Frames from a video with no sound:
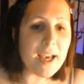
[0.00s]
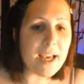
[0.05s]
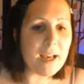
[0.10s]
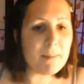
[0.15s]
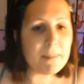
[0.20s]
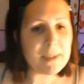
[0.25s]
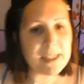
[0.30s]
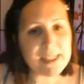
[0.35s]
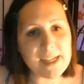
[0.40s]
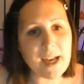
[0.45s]
I'm
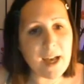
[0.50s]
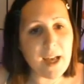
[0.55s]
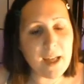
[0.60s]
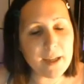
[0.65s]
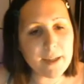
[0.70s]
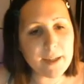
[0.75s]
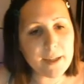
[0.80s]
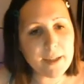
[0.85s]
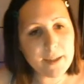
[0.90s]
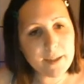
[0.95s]
a
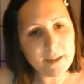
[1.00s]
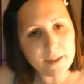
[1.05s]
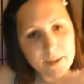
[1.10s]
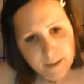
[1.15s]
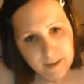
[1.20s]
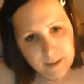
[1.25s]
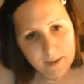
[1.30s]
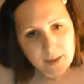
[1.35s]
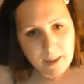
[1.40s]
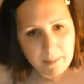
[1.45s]
duck.
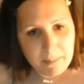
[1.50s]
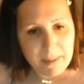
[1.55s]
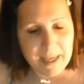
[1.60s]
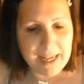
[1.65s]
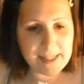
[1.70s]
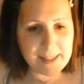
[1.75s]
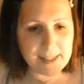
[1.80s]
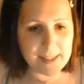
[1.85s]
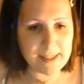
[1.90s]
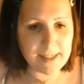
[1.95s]
I'm here
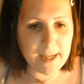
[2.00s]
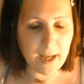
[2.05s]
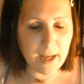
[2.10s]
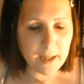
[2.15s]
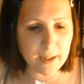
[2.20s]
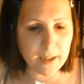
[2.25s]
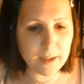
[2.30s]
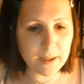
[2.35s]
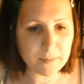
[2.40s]
to duck.